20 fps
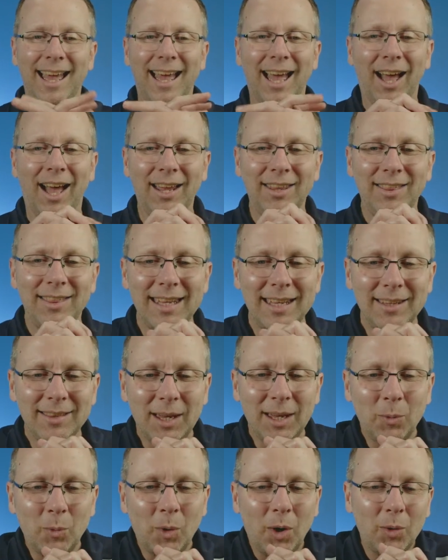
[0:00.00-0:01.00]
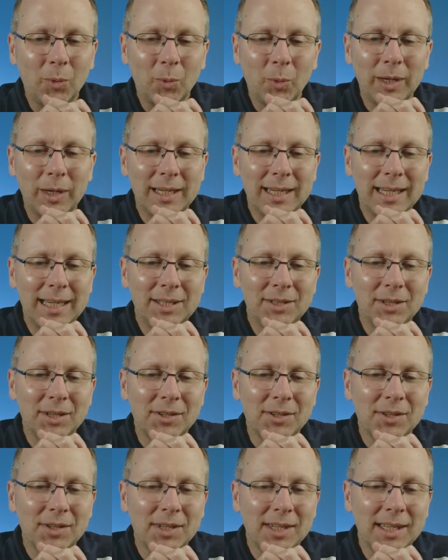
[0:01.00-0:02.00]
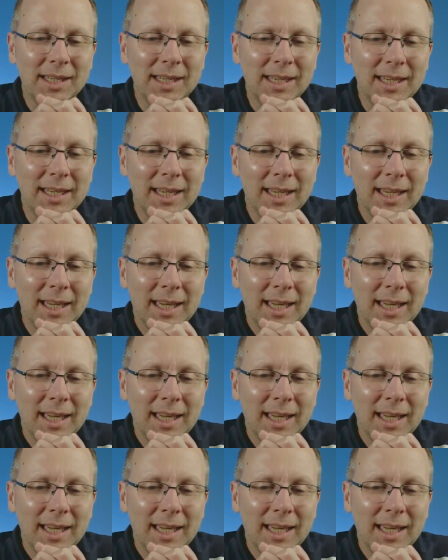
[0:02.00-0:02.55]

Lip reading: I think that what we need to see